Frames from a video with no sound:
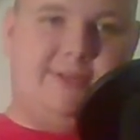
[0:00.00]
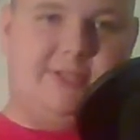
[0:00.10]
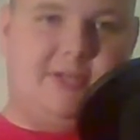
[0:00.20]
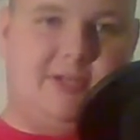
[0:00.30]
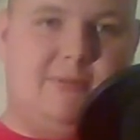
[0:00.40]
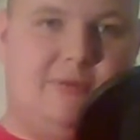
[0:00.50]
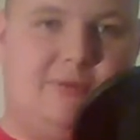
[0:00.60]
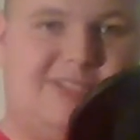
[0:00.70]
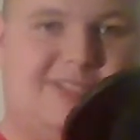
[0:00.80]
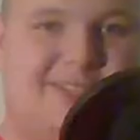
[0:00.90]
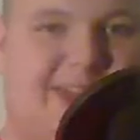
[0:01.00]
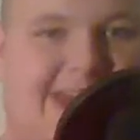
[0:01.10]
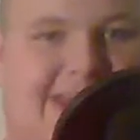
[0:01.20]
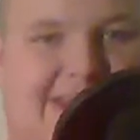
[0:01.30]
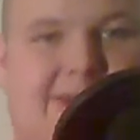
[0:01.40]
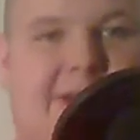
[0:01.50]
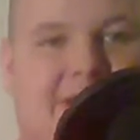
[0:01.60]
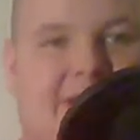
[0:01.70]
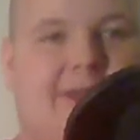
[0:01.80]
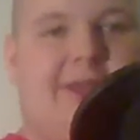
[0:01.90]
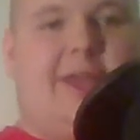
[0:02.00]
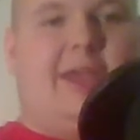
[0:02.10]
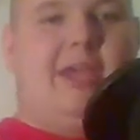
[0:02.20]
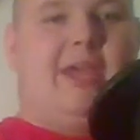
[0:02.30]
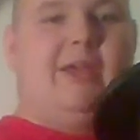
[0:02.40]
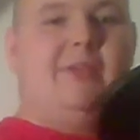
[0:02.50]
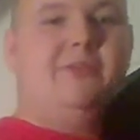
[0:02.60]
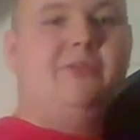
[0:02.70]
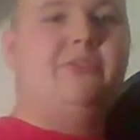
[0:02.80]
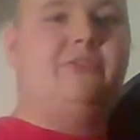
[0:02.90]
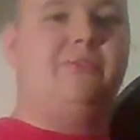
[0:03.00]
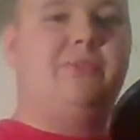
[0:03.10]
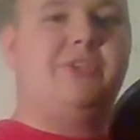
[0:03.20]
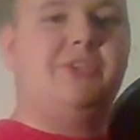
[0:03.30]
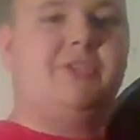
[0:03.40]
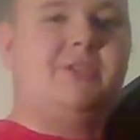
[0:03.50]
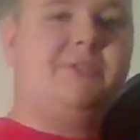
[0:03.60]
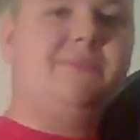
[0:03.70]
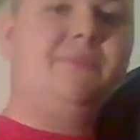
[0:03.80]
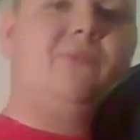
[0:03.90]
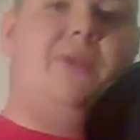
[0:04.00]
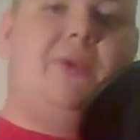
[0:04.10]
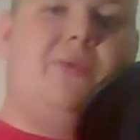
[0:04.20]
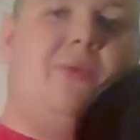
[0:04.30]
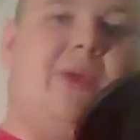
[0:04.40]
his armor once again, and we just get some really cool